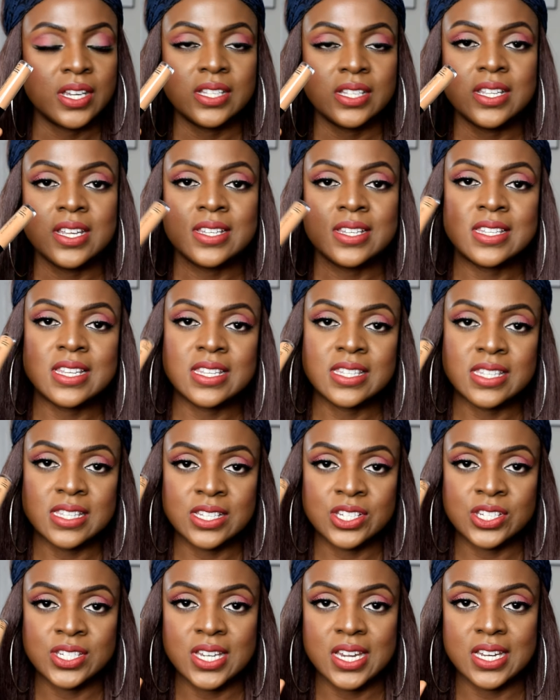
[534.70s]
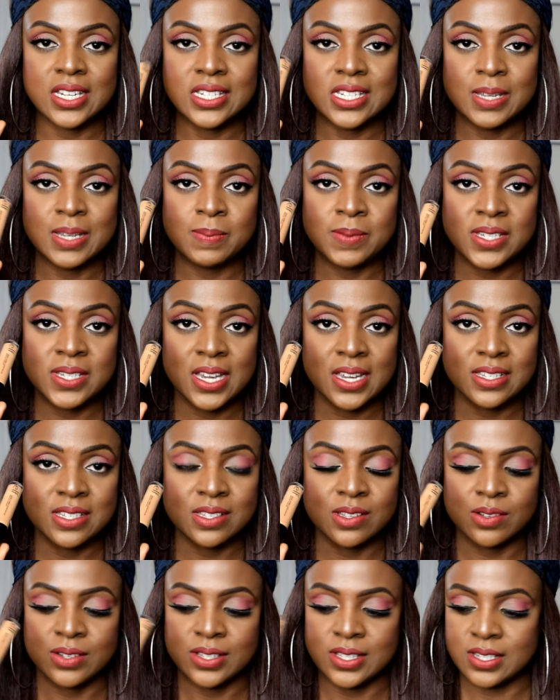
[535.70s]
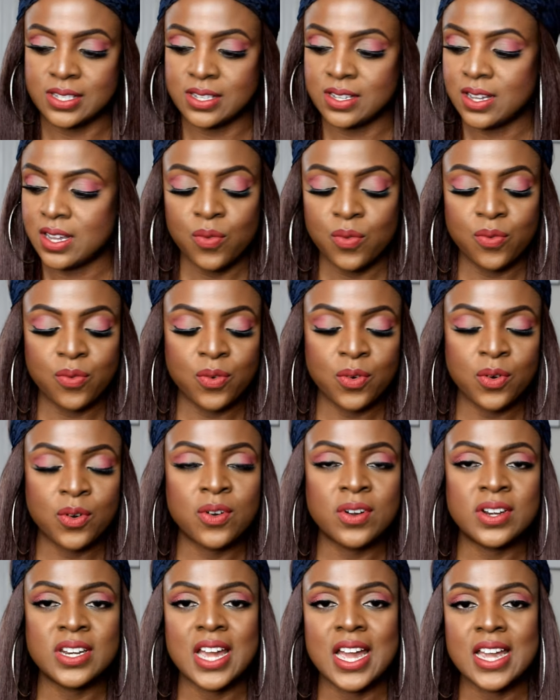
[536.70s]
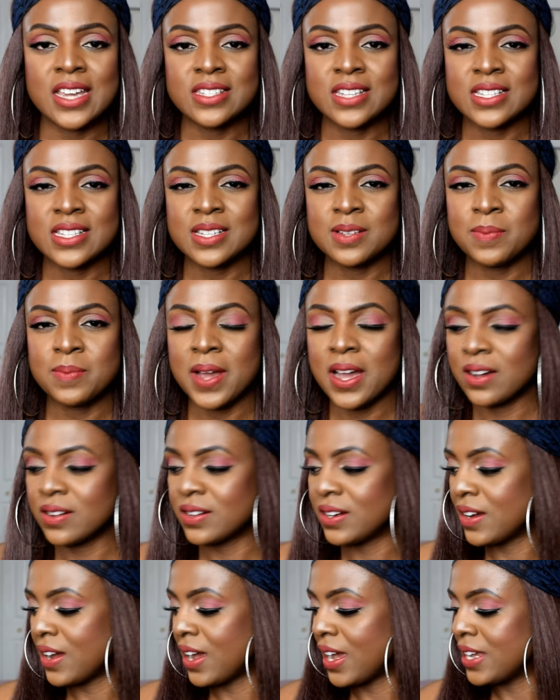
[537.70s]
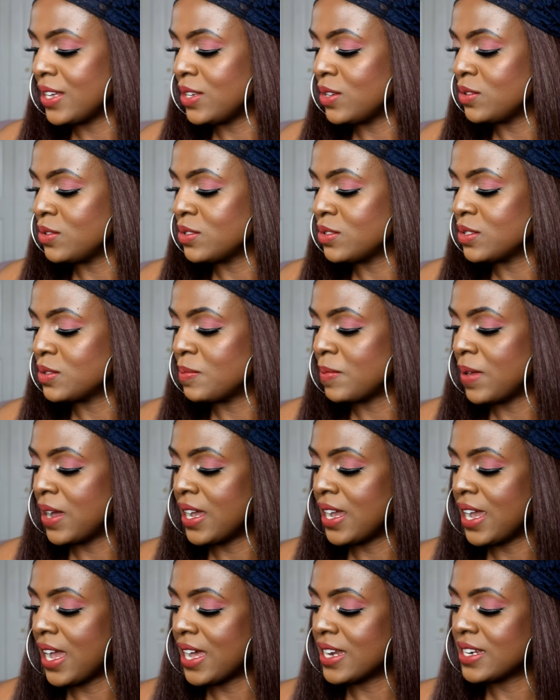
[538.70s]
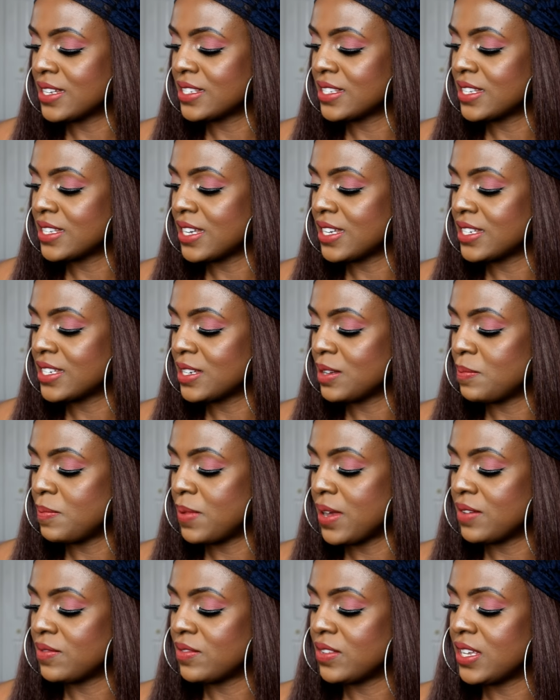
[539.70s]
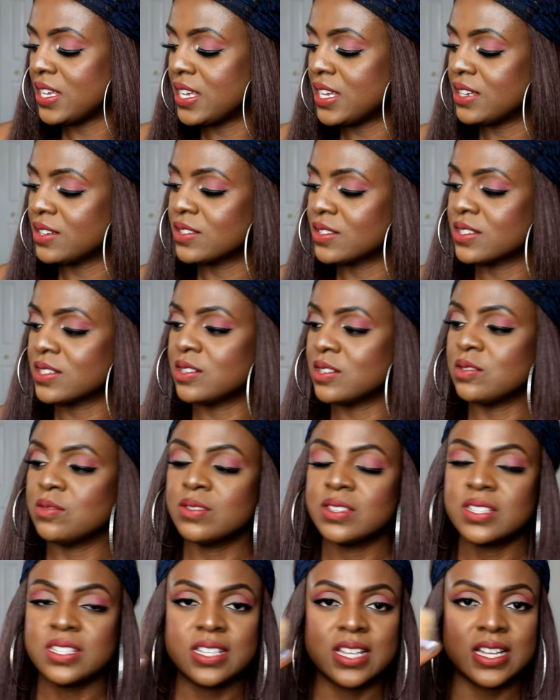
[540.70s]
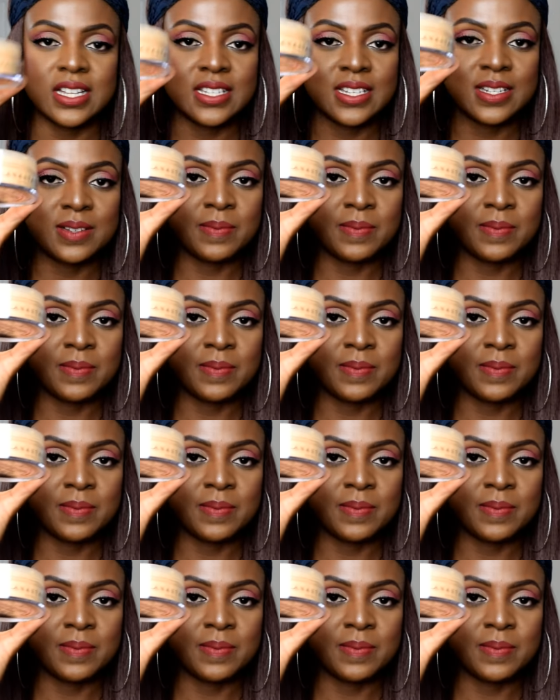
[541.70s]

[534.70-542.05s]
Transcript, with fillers: This is in the shade Deep Chestnut. For on the eye setting powder, I used my Anastasia Beverly Hills Loose Setting